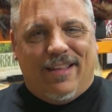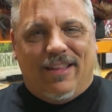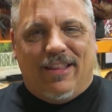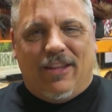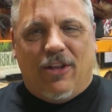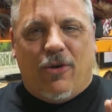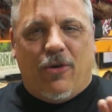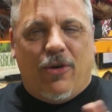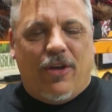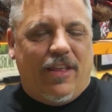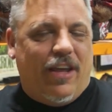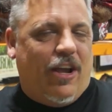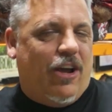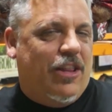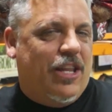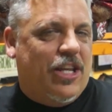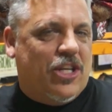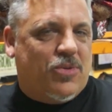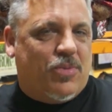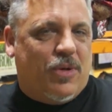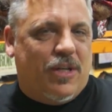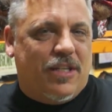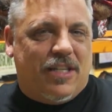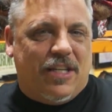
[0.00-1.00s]
the only thing on
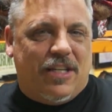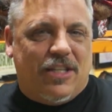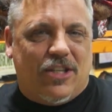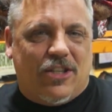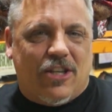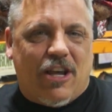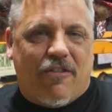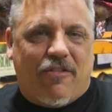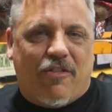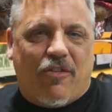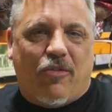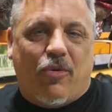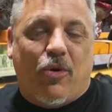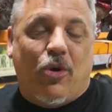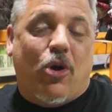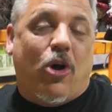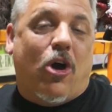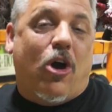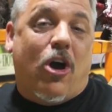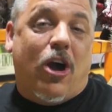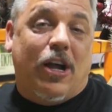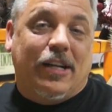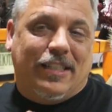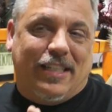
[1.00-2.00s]
this one, since it's off a real
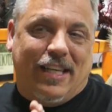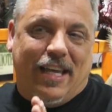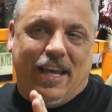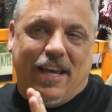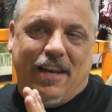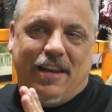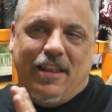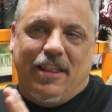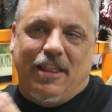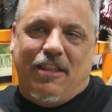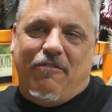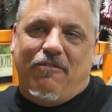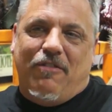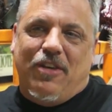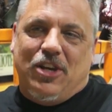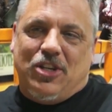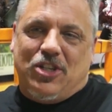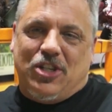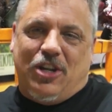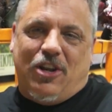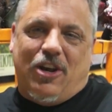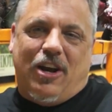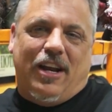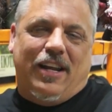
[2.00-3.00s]
hogshead, the
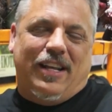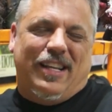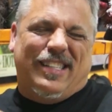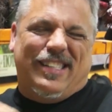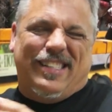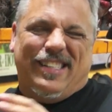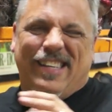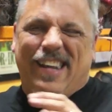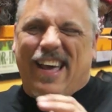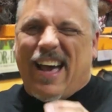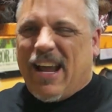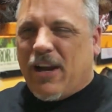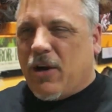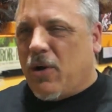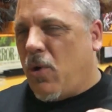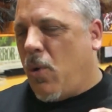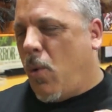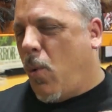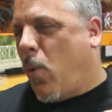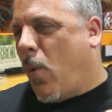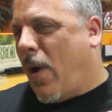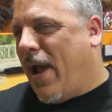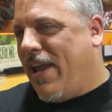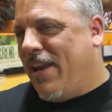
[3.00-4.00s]
vision on it is not
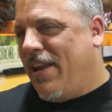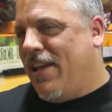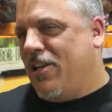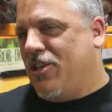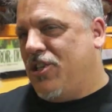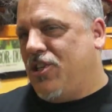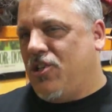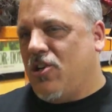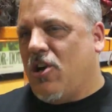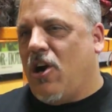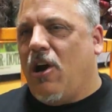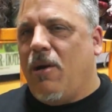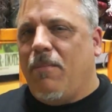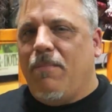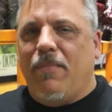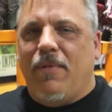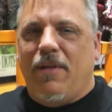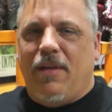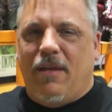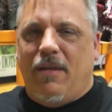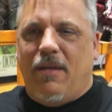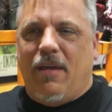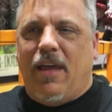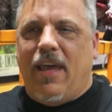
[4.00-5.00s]
quite as sharp
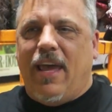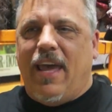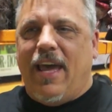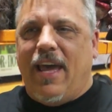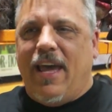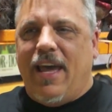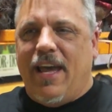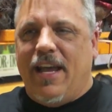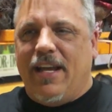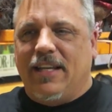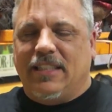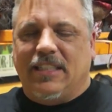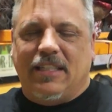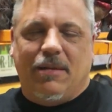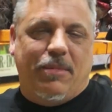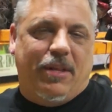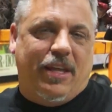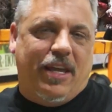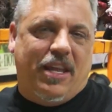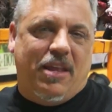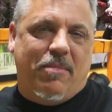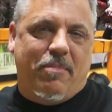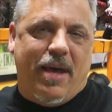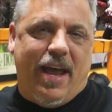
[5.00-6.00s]
as some of
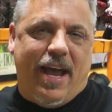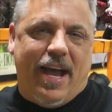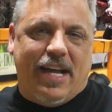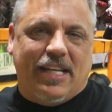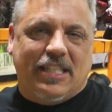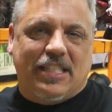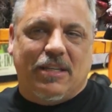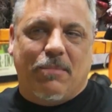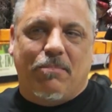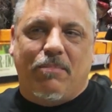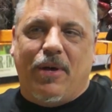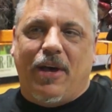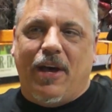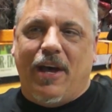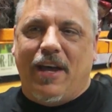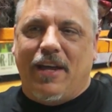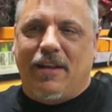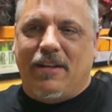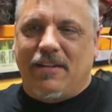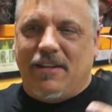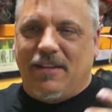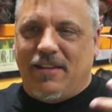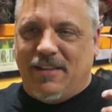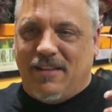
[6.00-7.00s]
the other masks,
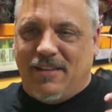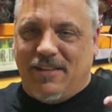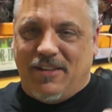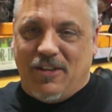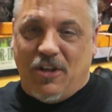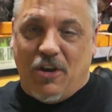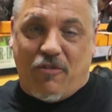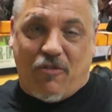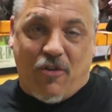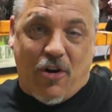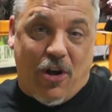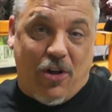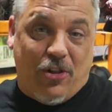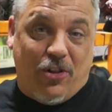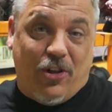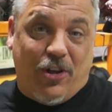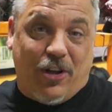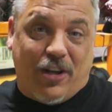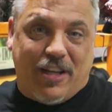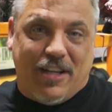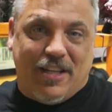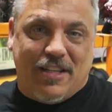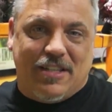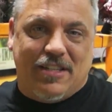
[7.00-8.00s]
but the overall
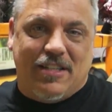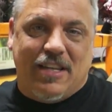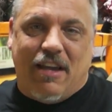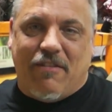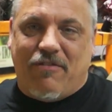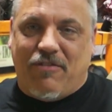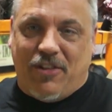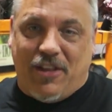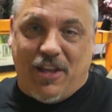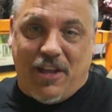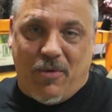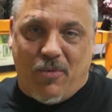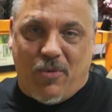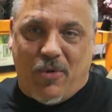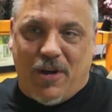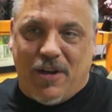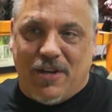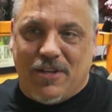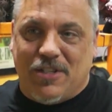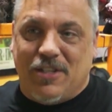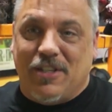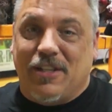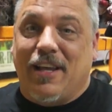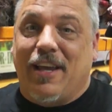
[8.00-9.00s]
look is definitely
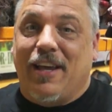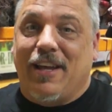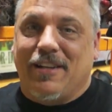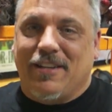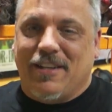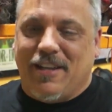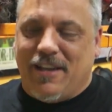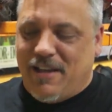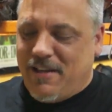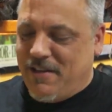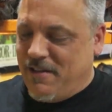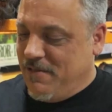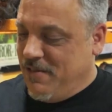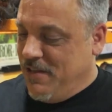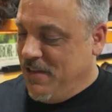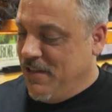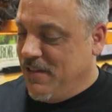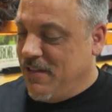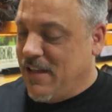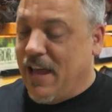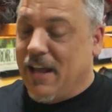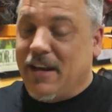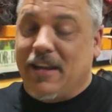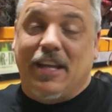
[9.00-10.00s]
one to that uh,
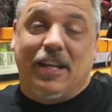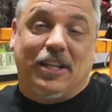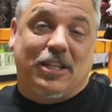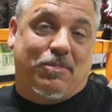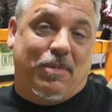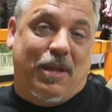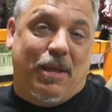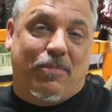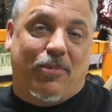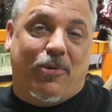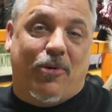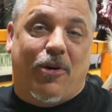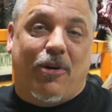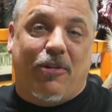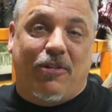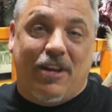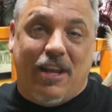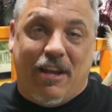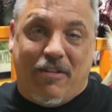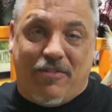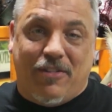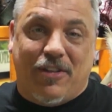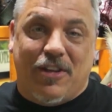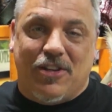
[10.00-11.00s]
that gets people and
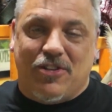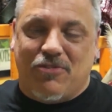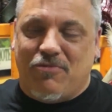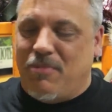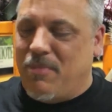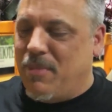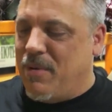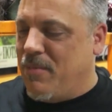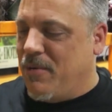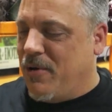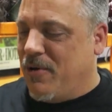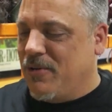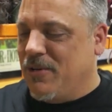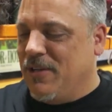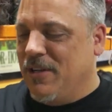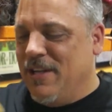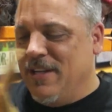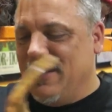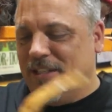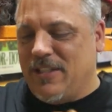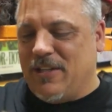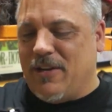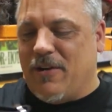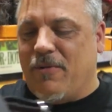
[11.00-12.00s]
definitely is remember.
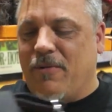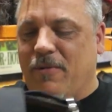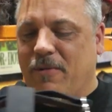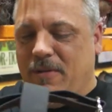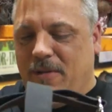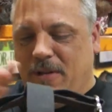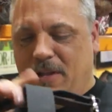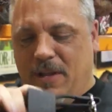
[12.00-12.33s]
So